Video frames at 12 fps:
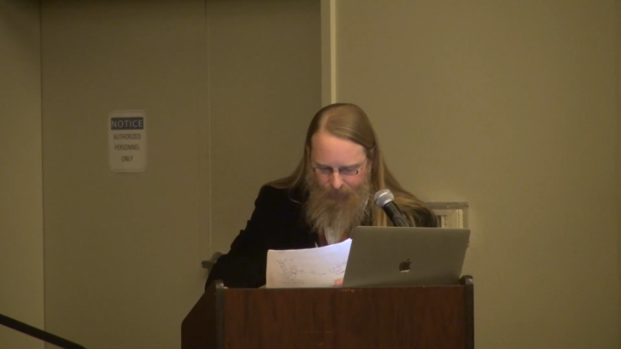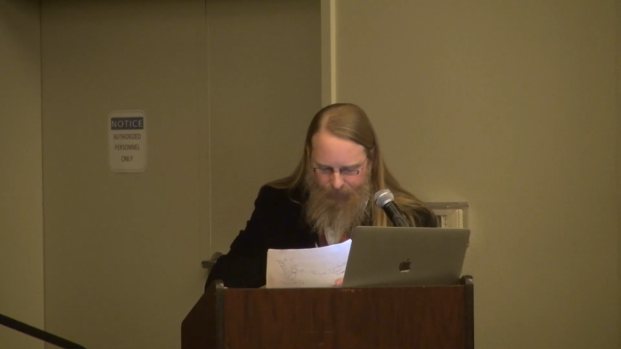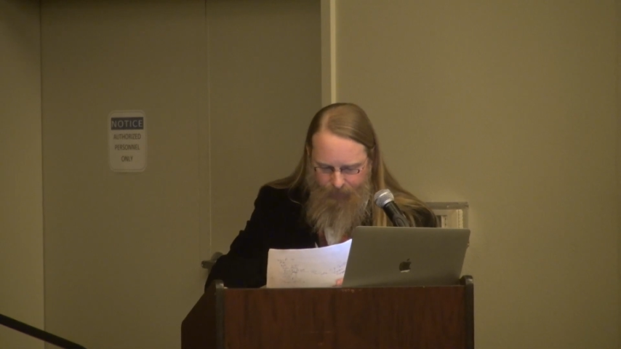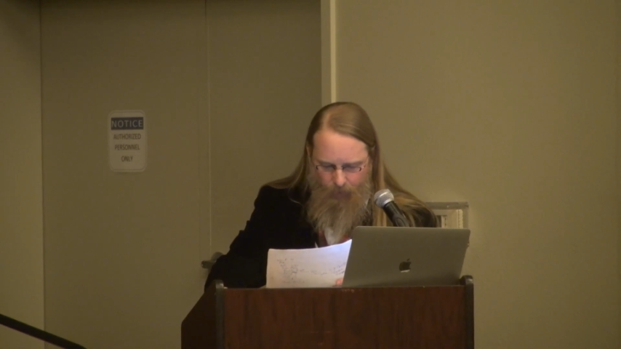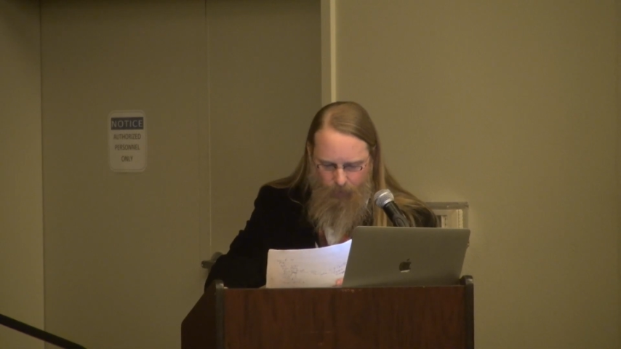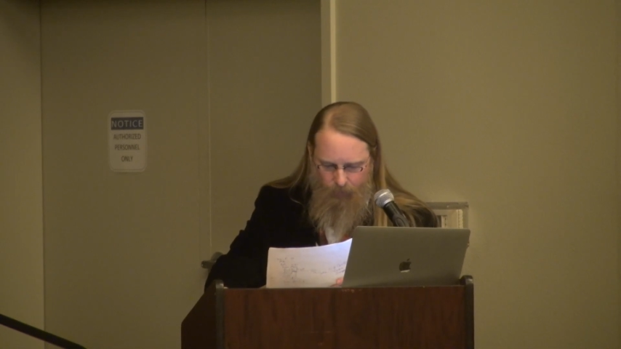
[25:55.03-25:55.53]

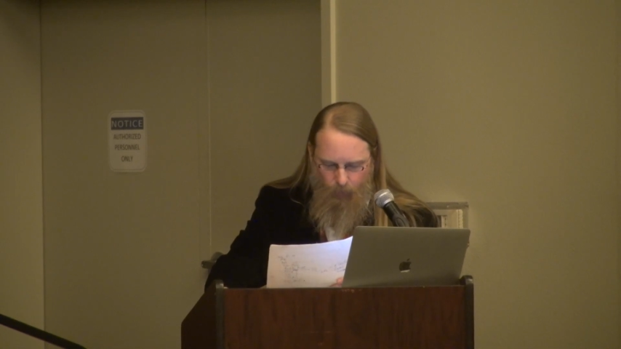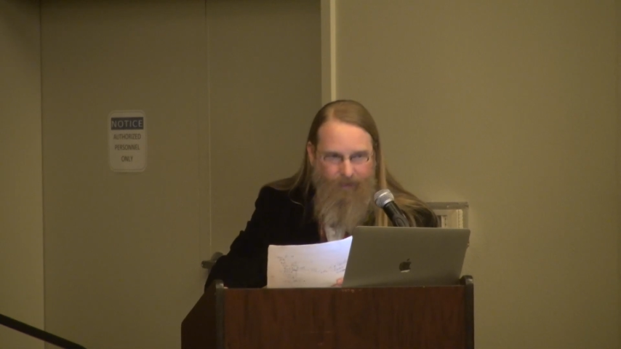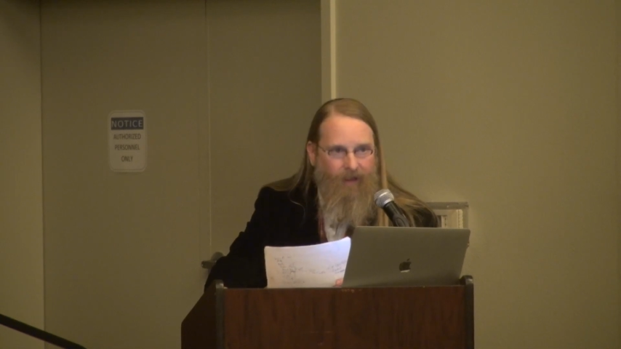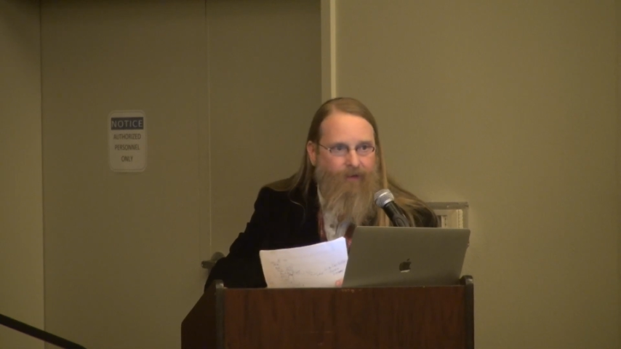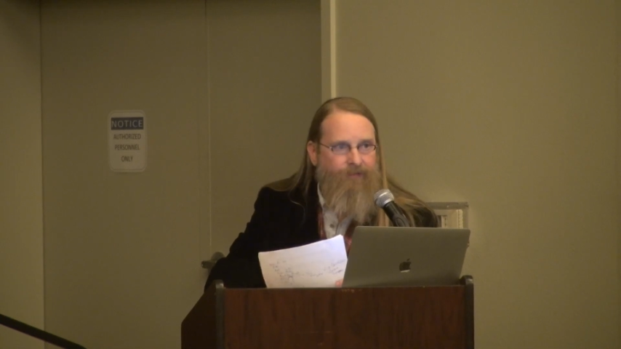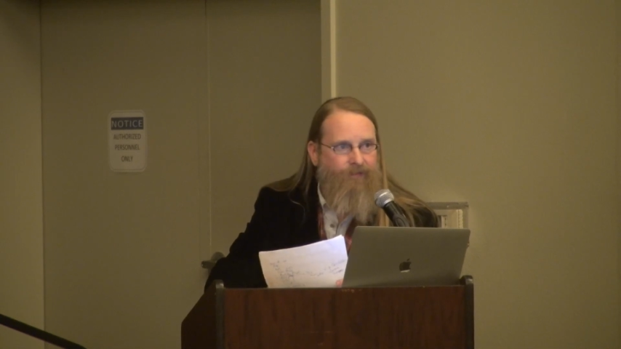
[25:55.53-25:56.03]
still
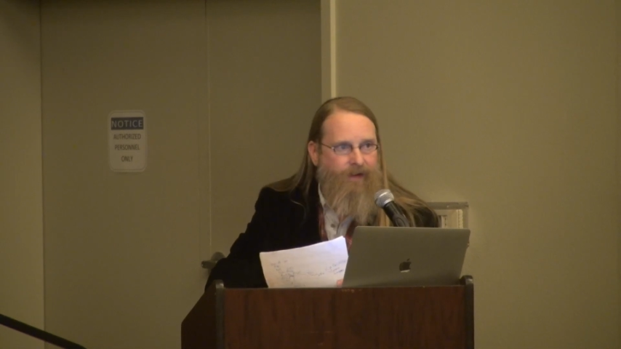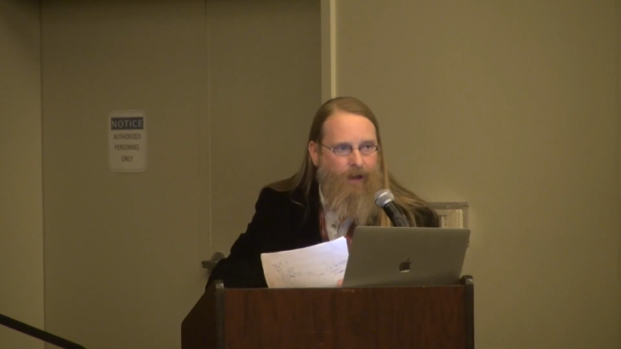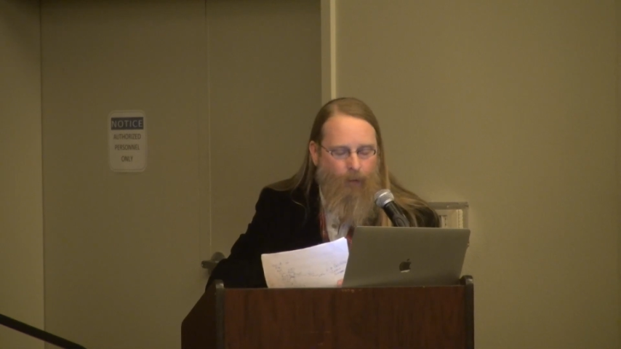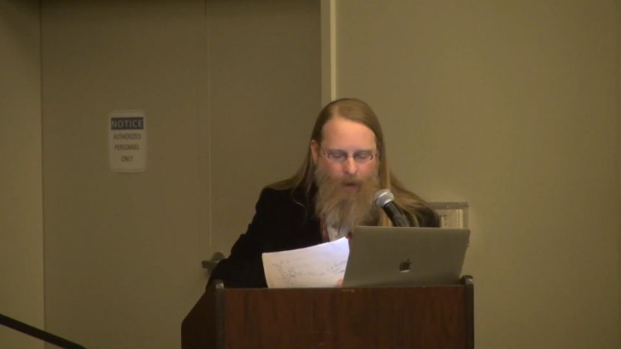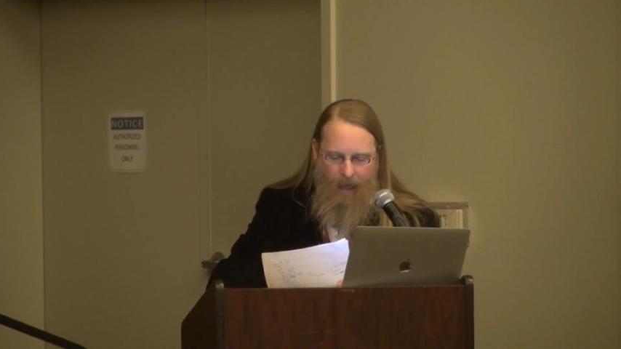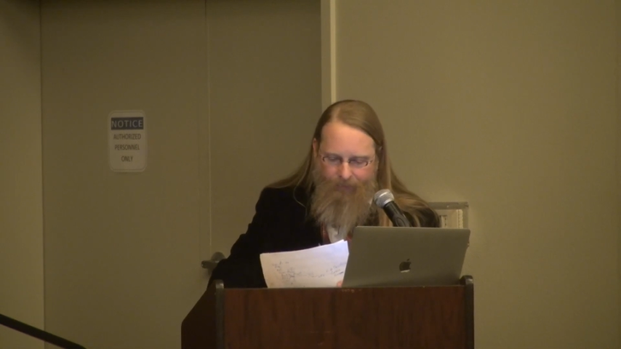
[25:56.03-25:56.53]
with us,
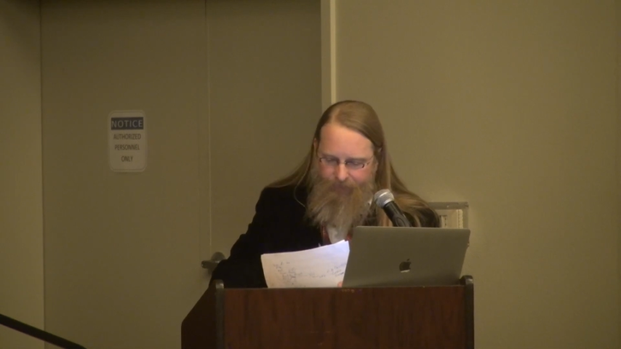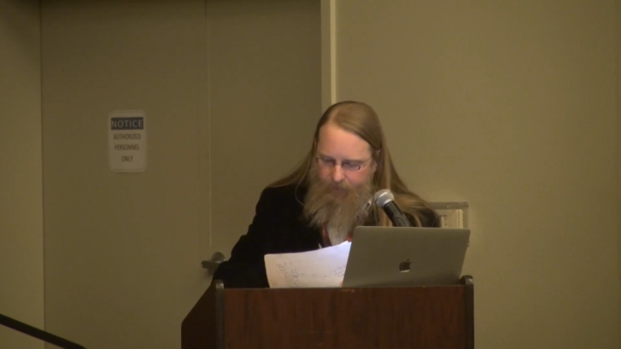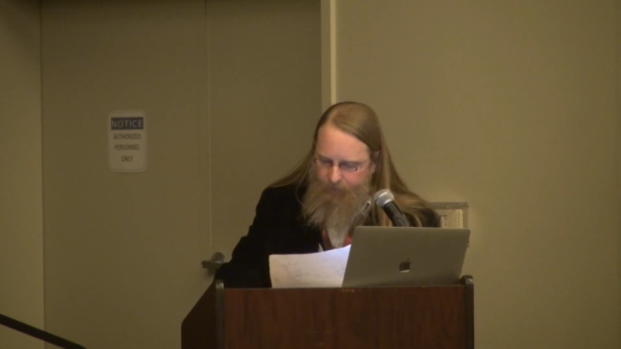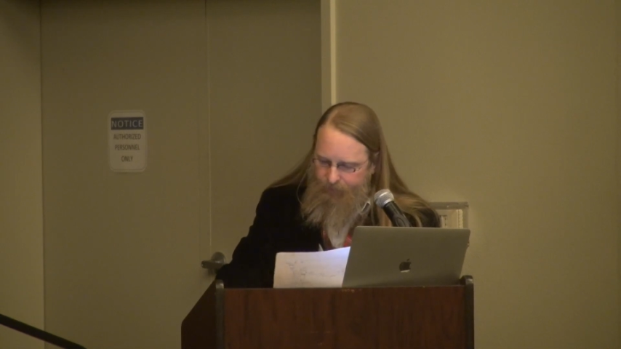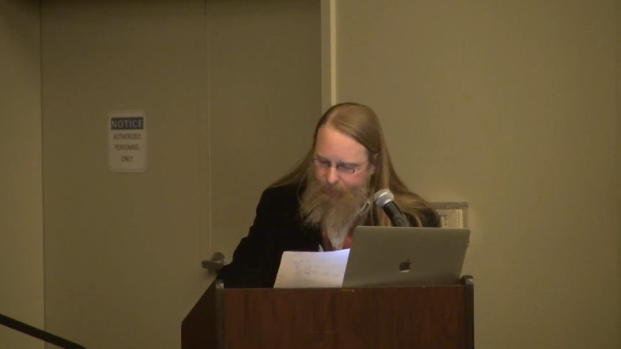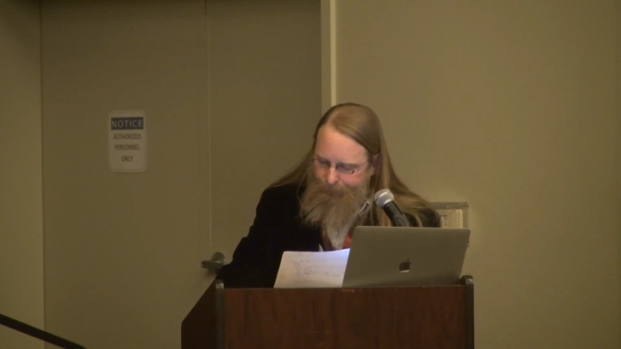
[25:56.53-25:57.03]

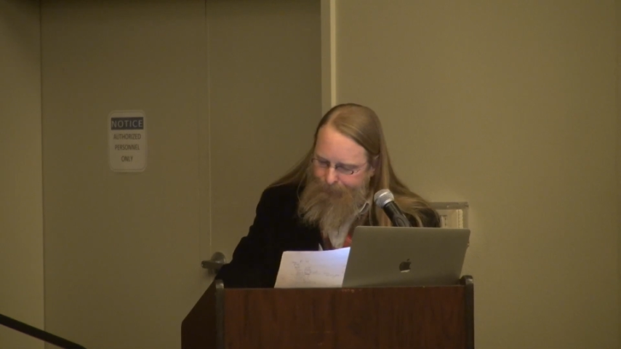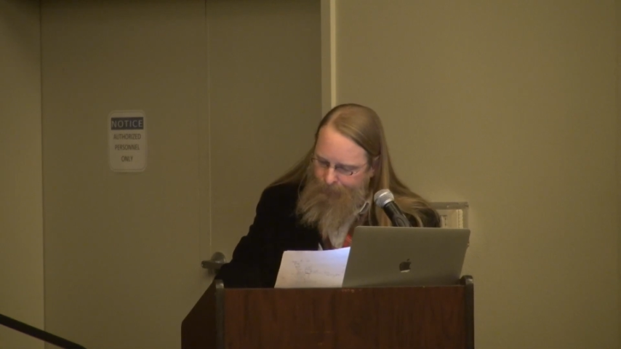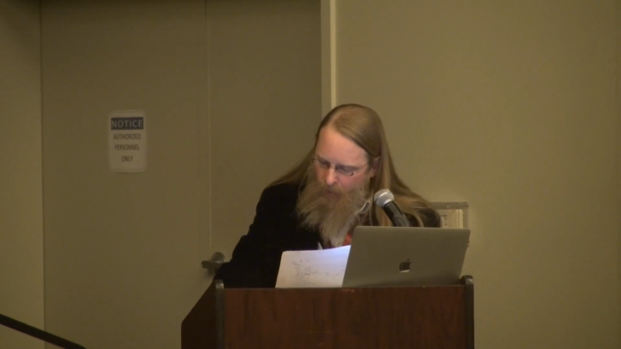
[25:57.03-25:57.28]
neo-Nazis.